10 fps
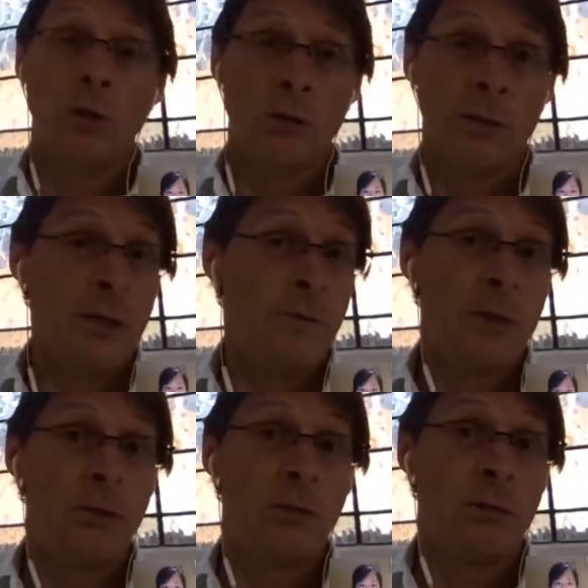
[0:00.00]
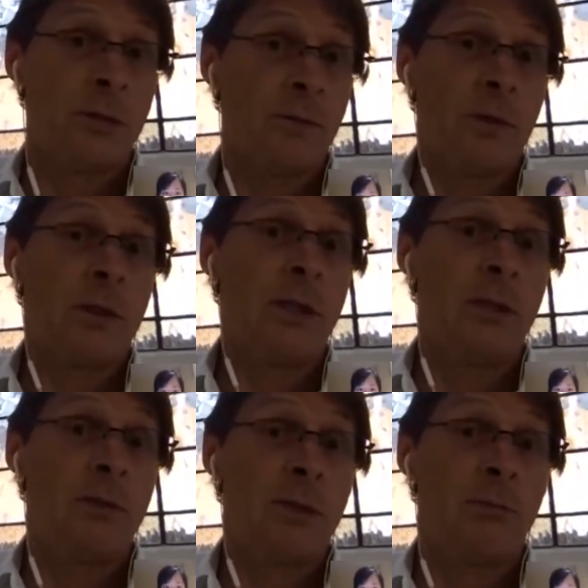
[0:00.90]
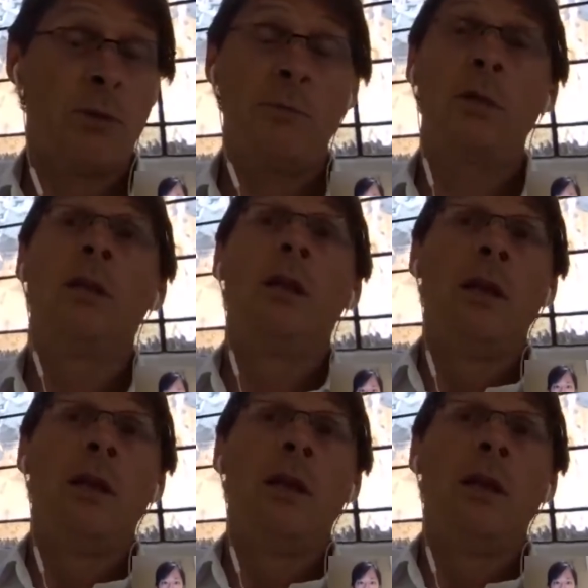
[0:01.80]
your individual course for continuous improvement,